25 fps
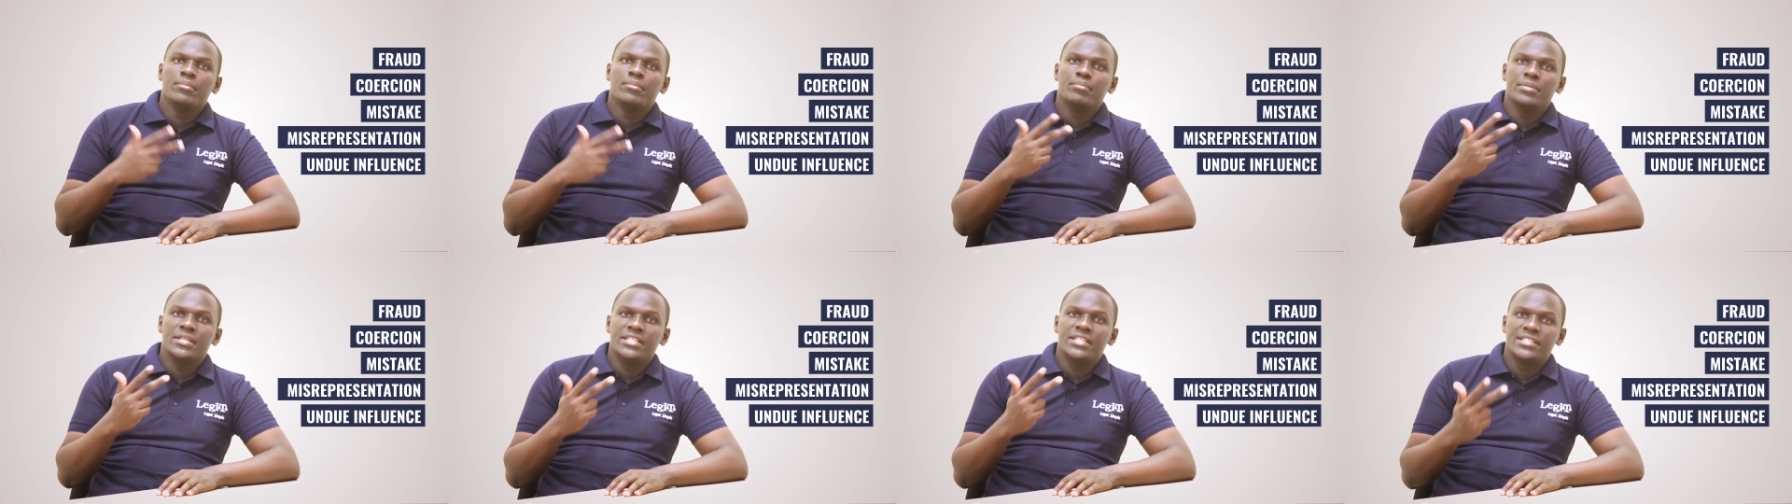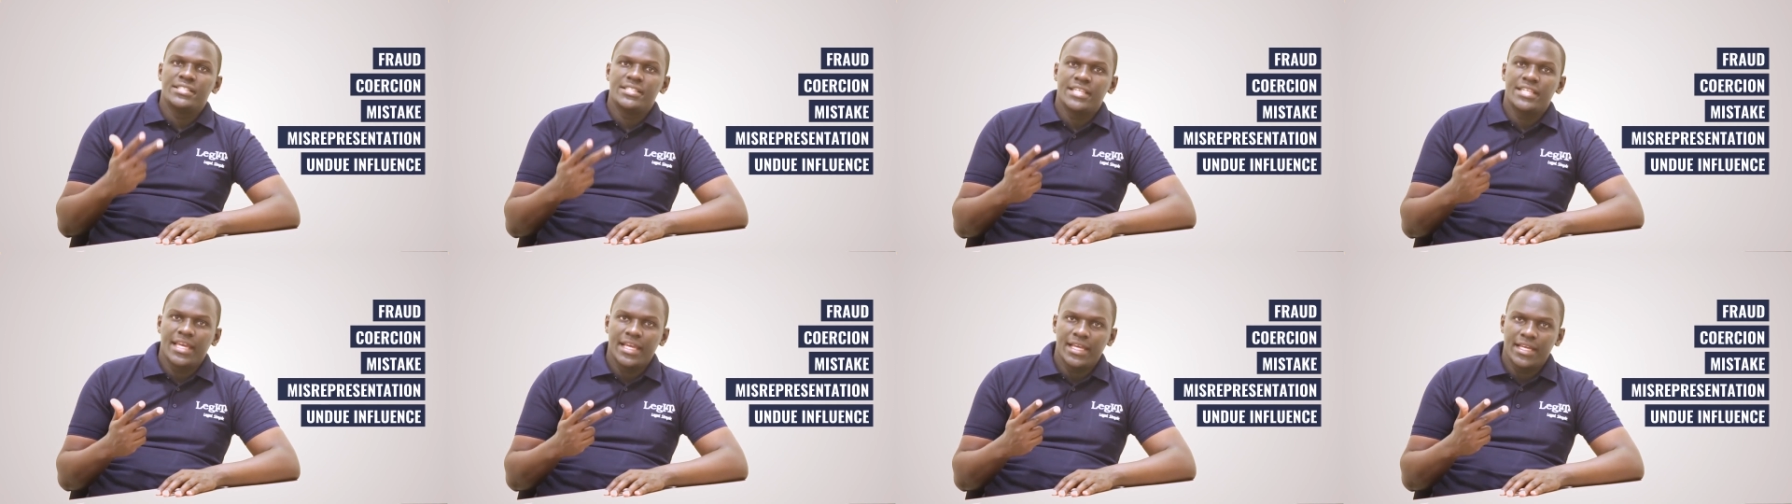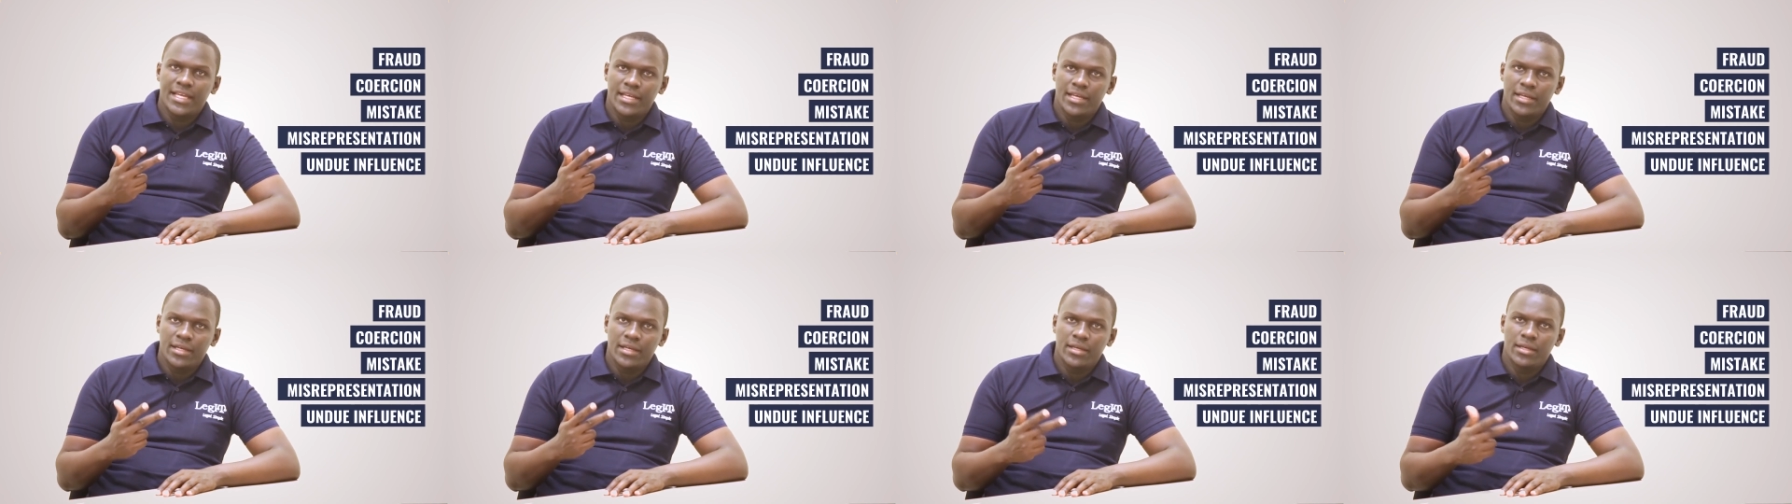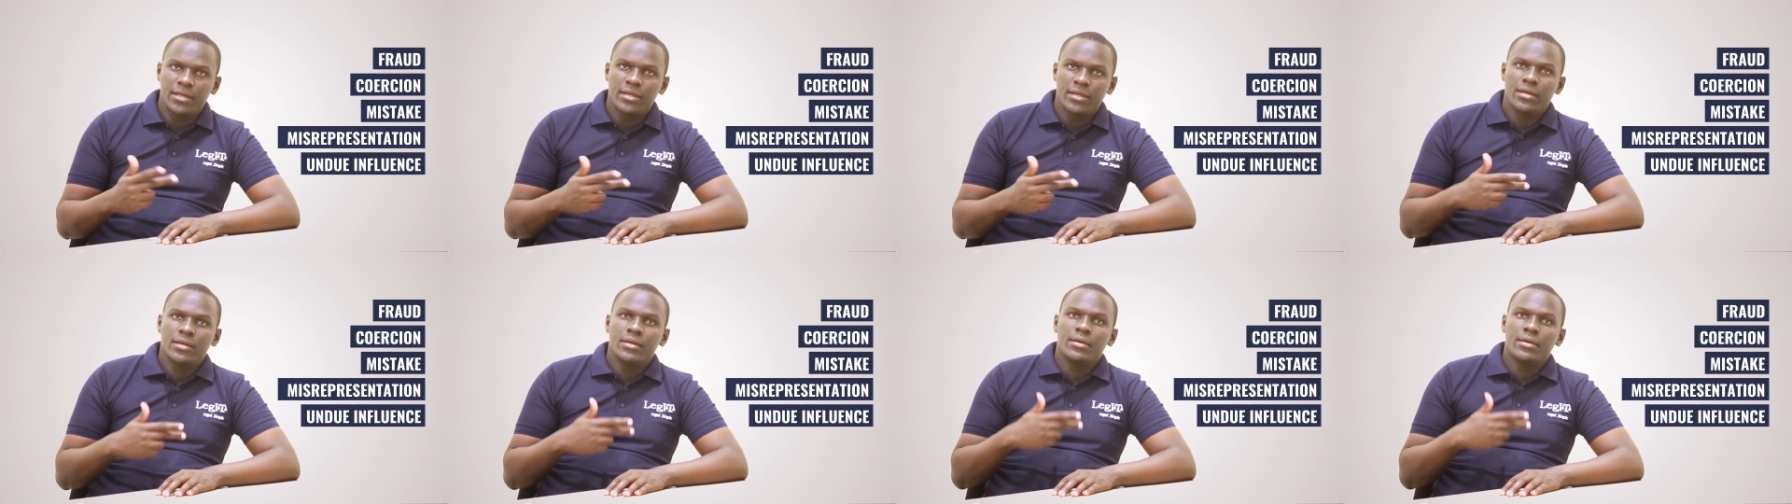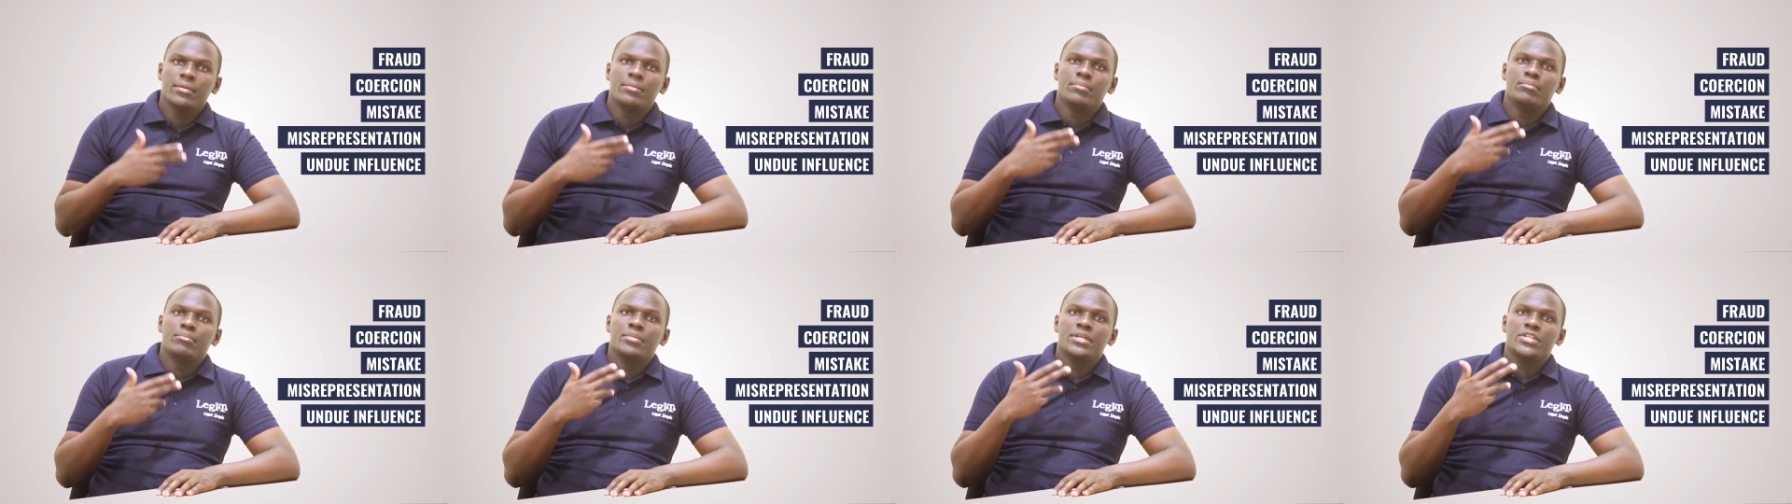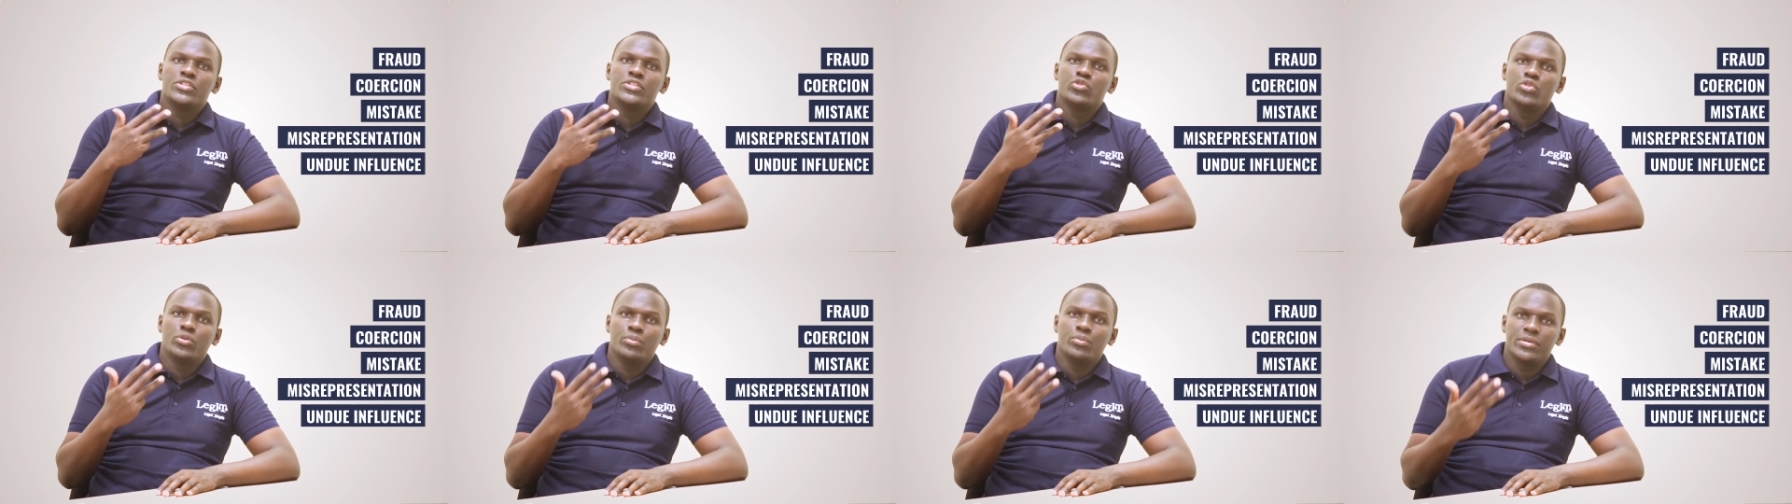mistake,
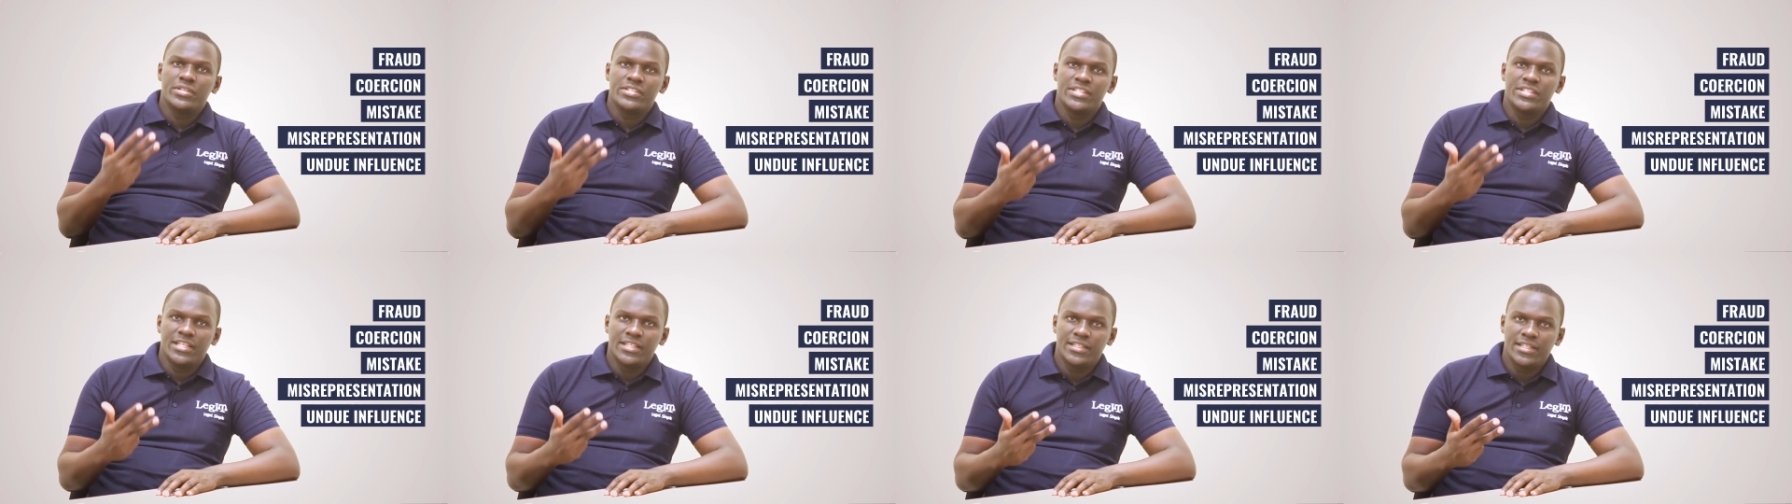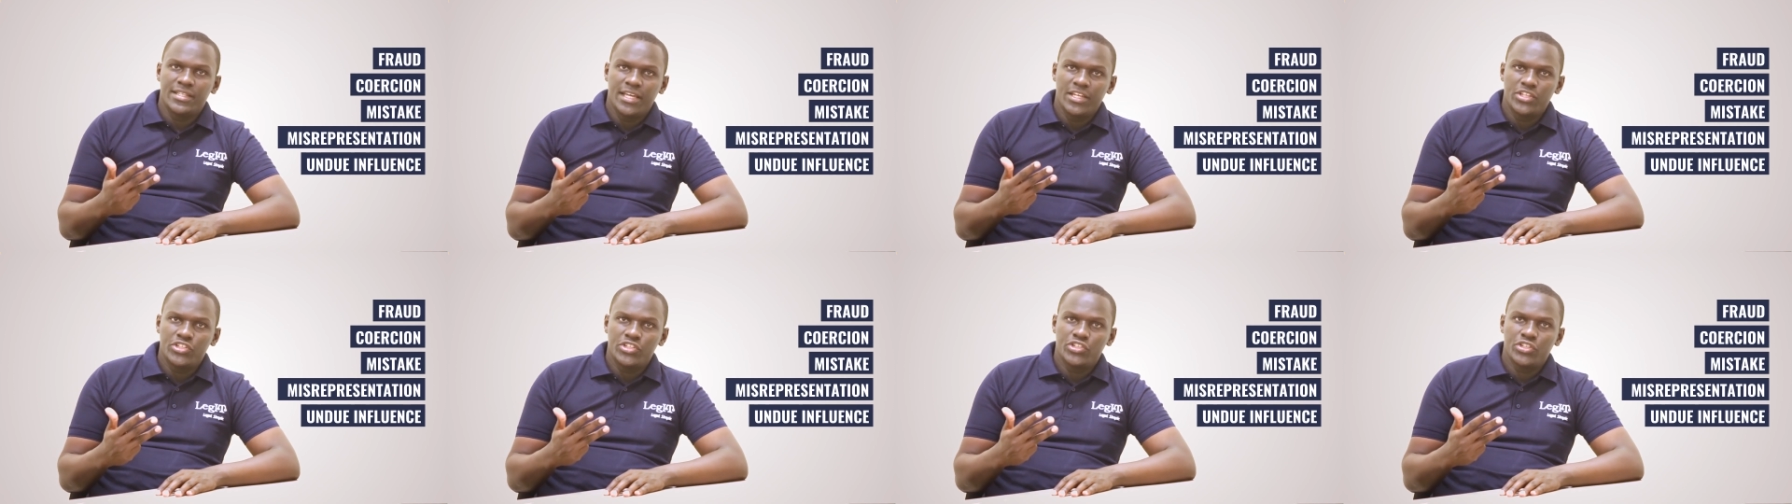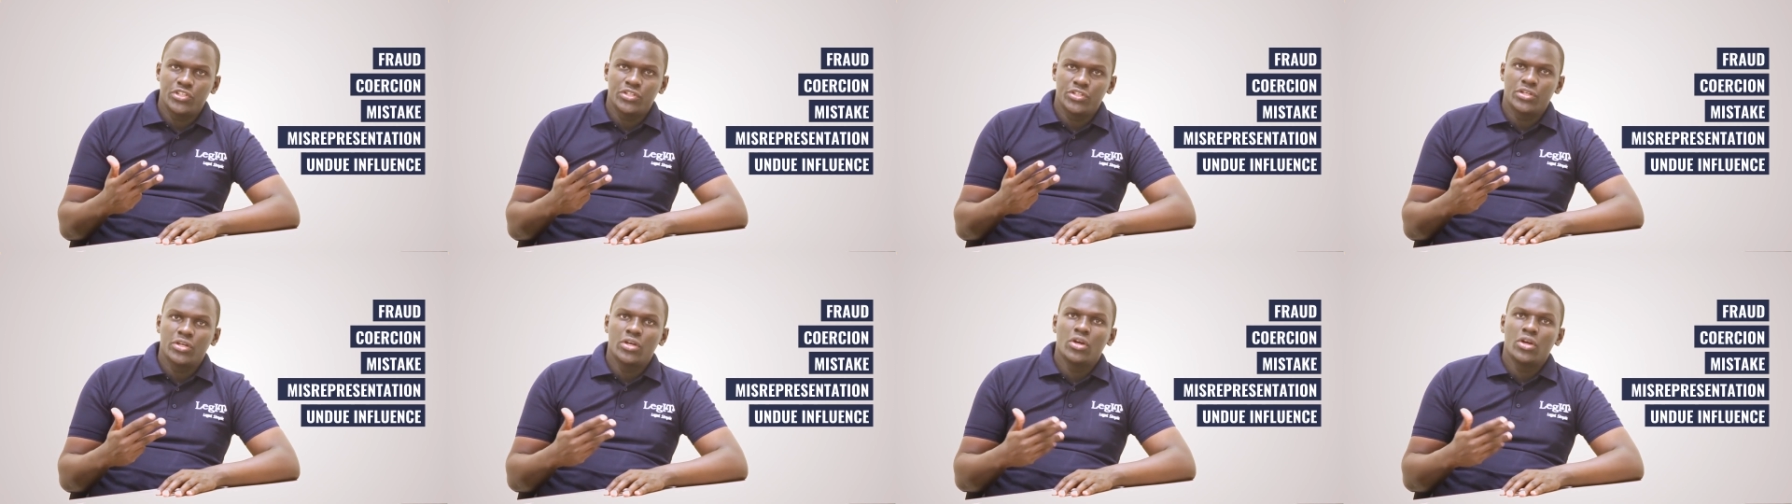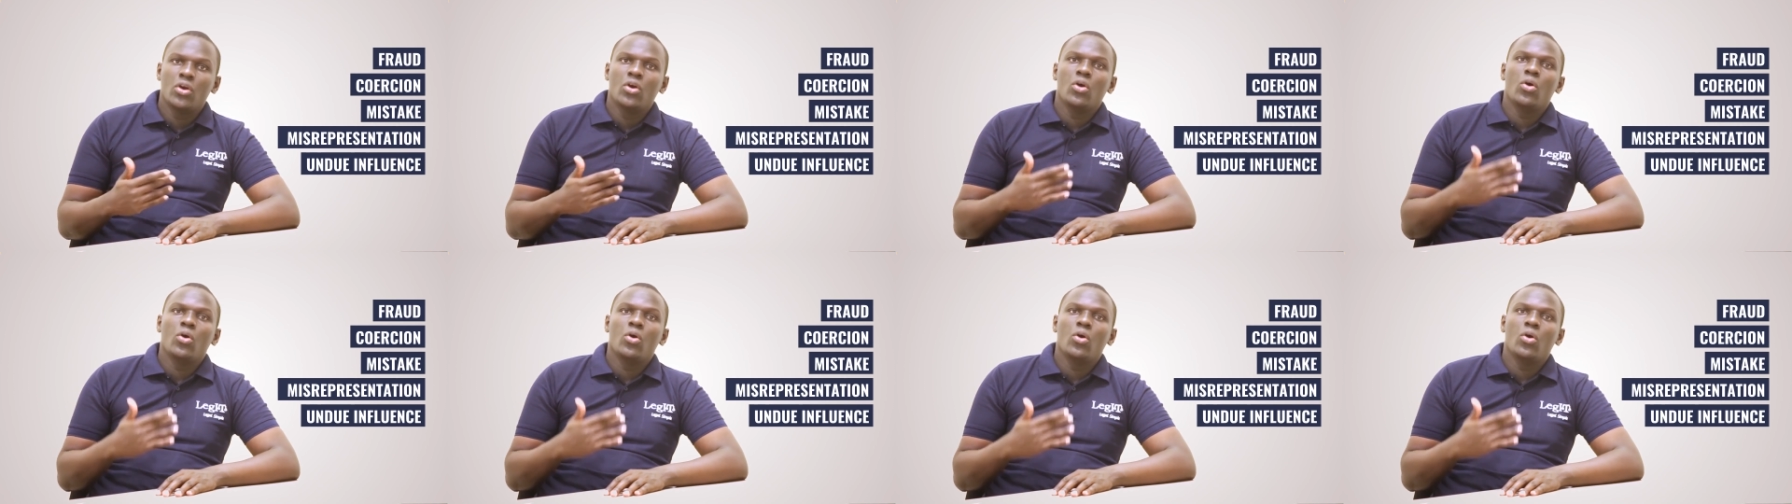misrepresentation,